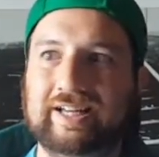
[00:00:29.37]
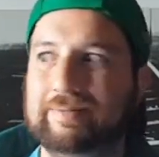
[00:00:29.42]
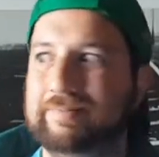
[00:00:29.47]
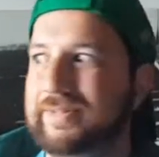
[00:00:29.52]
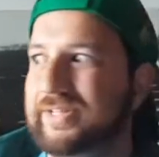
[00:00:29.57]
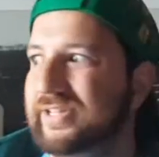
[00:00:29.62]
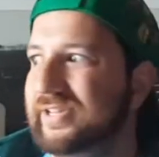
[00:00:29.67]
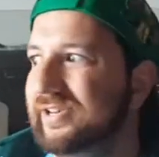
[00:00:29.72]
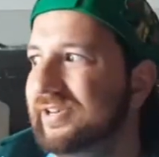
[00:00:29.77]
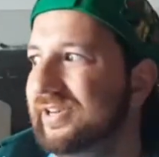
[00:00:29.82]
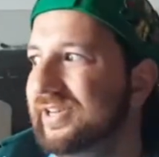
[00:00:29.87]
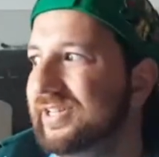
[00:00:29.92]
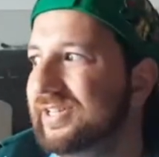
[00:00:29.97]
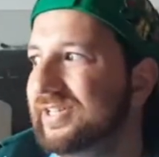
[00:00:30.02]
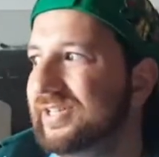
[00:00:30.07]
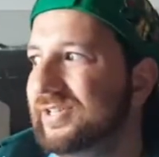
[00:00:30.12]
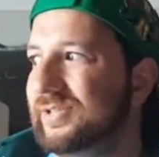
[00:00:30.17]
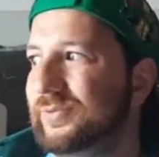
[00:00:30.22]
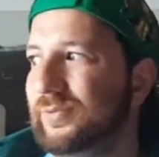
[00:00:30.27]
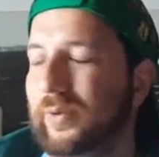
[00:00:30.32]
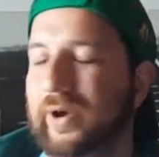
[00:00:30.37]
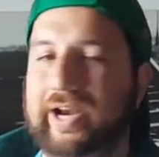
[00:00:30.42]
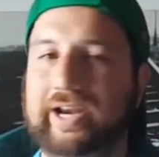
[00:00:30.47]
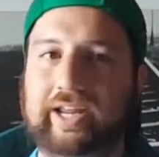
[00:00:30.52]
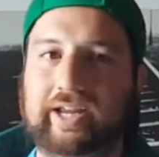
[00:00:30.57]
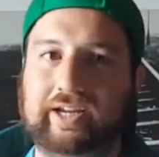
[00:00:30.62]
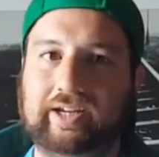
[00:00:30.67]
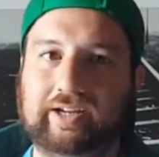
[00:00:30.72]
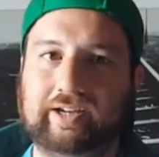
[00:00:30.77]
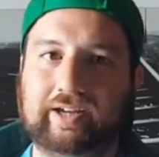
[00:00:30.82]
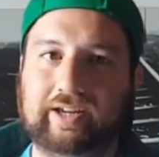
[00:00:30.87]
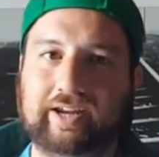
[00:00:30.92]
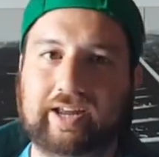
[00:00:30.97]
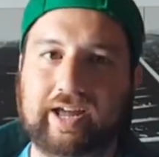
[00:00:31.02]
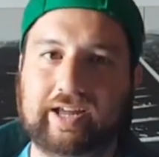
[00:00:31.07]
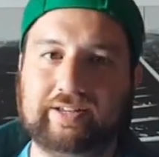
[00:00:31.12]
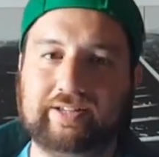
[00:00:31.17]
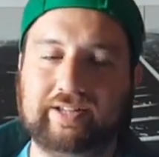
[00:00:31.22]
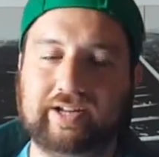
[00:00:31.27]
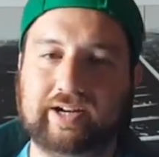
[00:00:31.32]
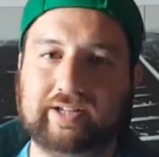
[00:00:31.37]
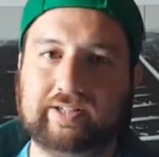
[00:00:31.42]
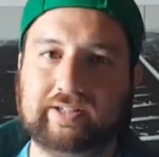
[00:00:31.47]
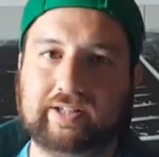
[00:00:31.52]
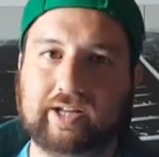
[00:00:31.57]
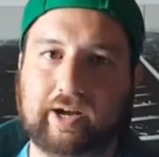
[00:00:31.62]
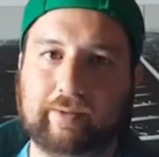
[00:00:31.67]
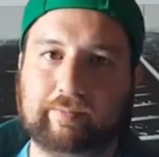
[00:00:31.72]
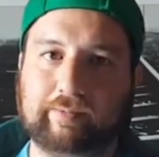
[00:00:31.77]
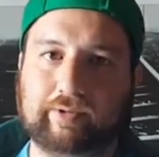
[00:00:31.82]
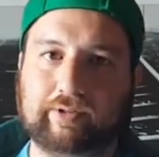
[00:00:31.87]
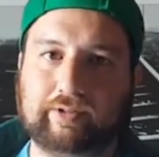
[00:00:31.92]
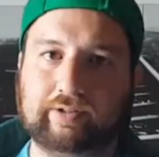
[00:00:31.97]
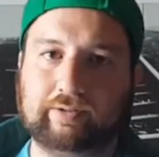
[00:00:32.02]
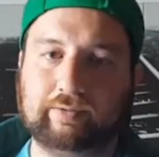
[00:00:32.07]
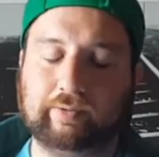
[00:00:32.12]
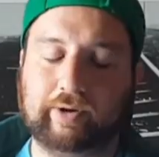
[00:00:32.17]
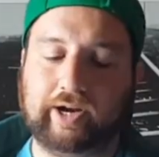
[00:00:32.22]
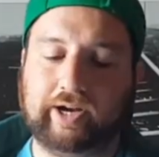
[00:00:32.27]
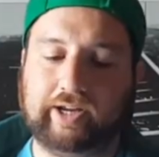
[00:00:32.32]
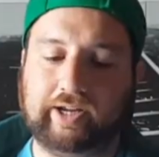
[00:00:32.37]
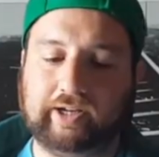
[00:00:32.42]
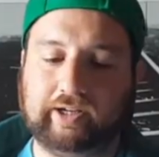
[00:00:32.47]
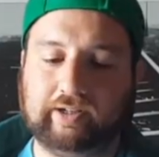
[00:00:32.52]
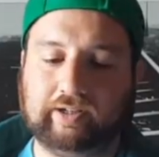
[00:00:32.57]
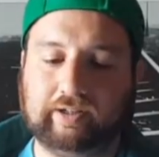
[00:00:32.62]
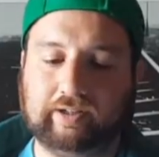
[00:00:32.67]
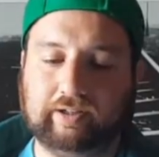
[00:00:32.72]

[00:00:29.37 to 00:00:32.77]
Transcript: Missouri, it's just raining and has not stopped raining,